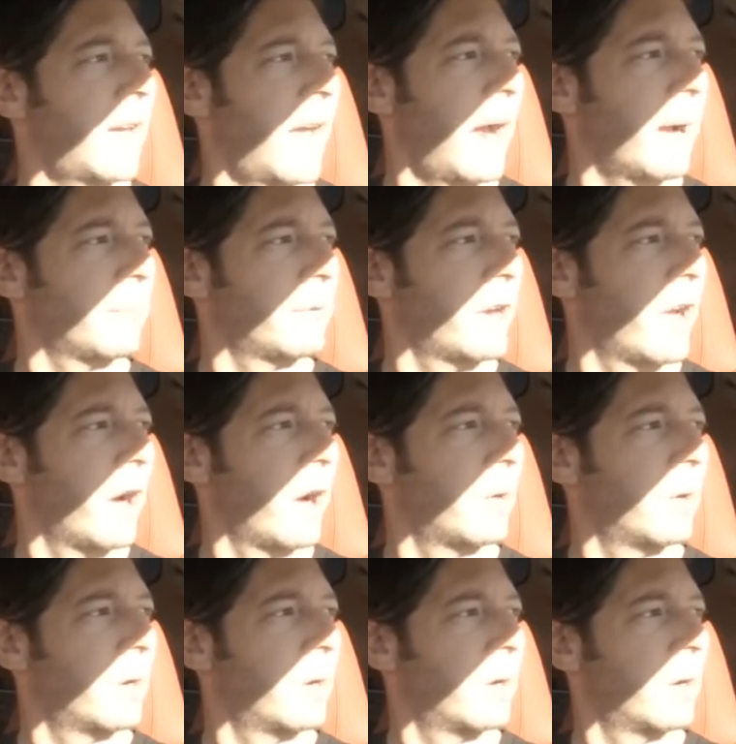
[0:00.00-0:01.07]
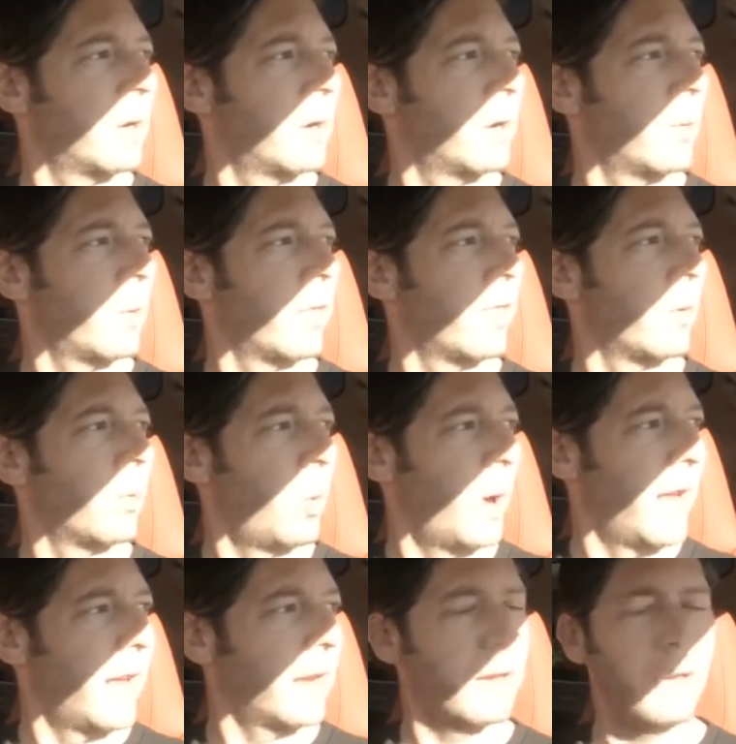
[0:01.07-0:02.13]
Cabrio with a
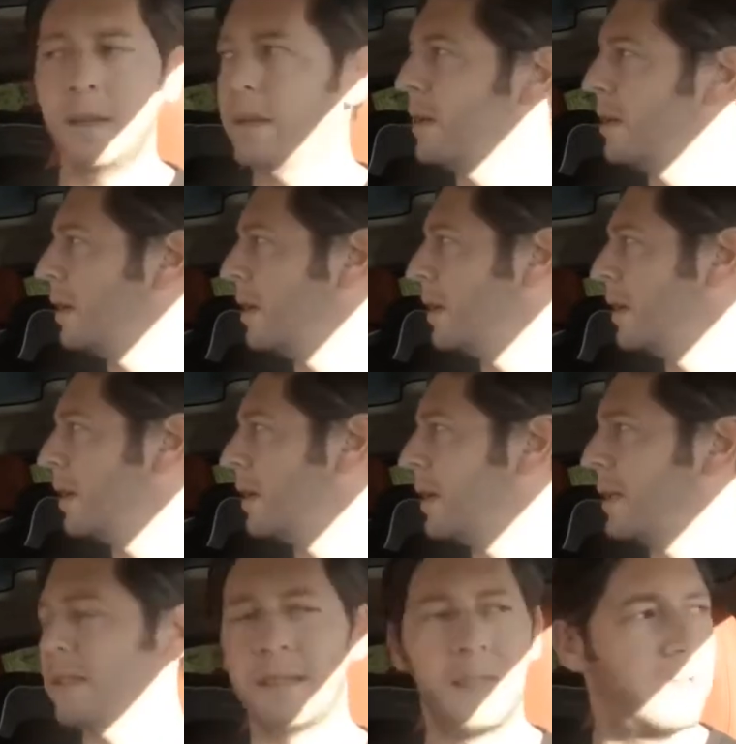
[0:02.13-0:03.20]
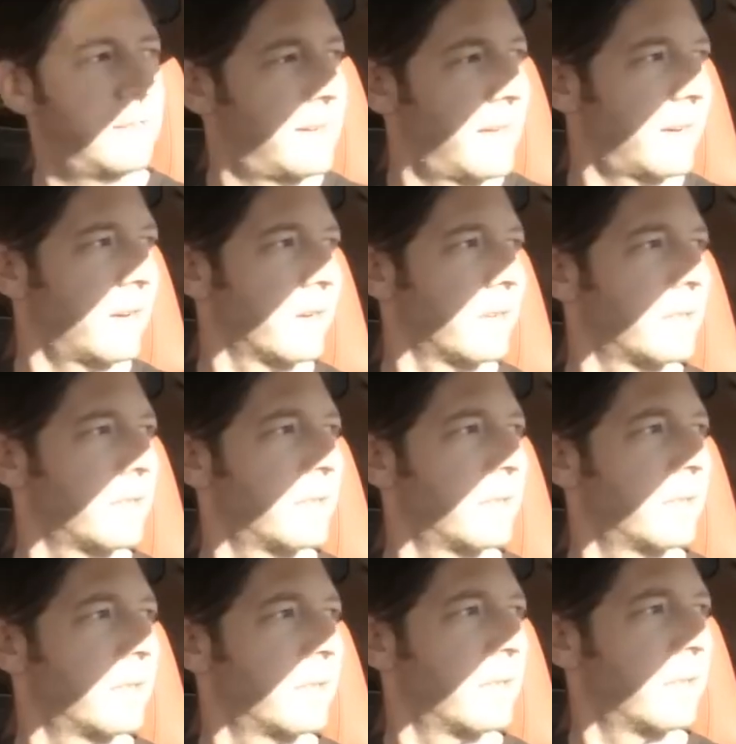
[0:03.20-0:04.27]
wing and stickers.
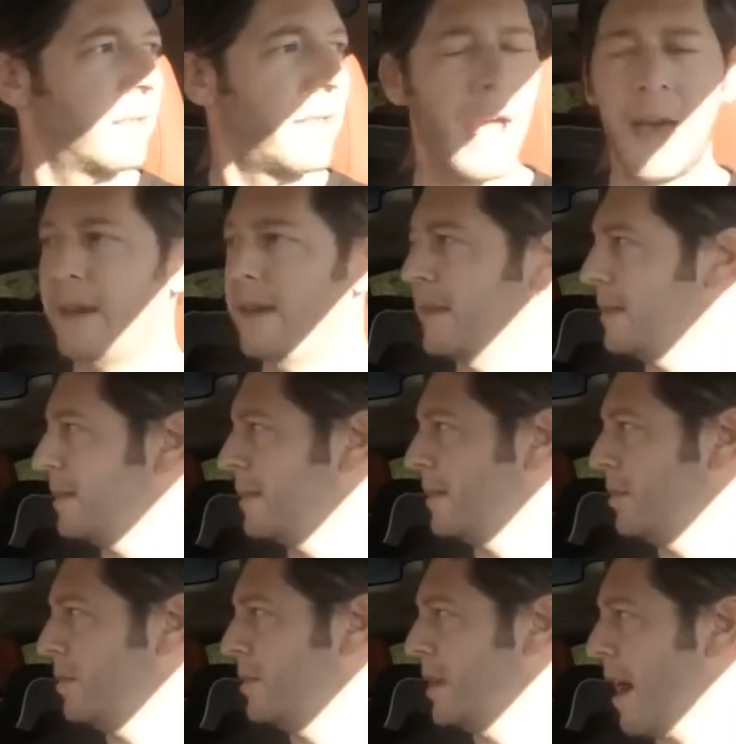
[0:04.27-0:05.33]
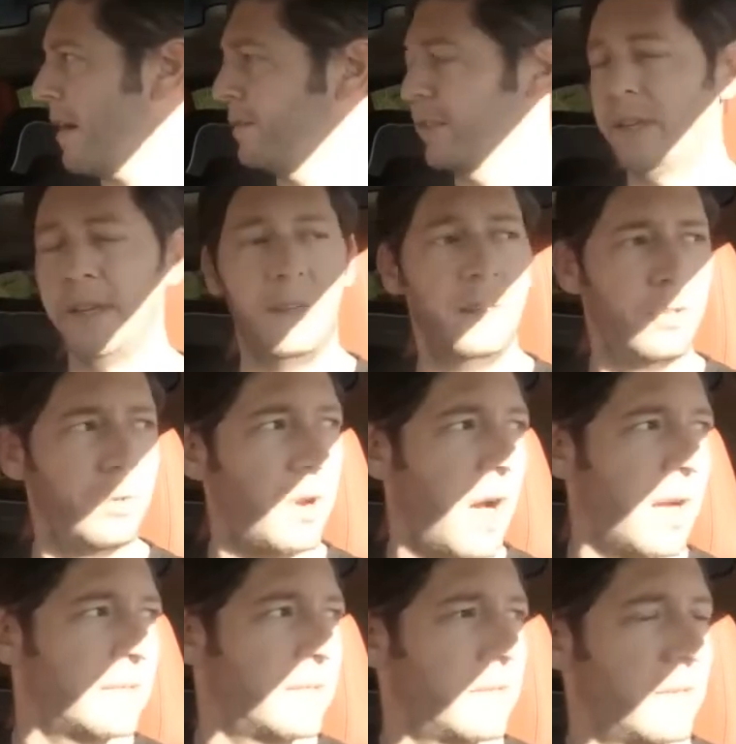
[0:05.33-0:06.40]
That is, you definitely do
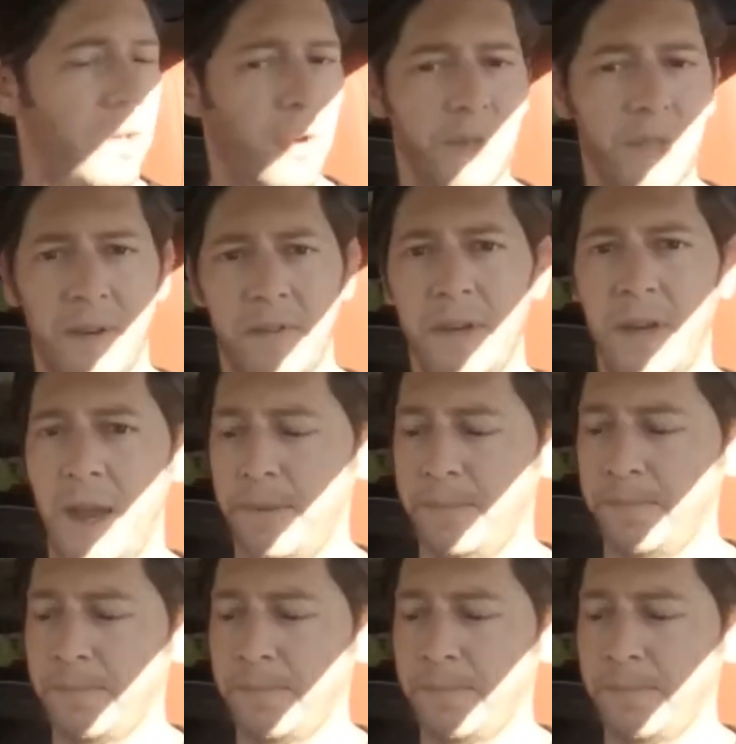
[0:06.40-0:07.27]
not see those every day.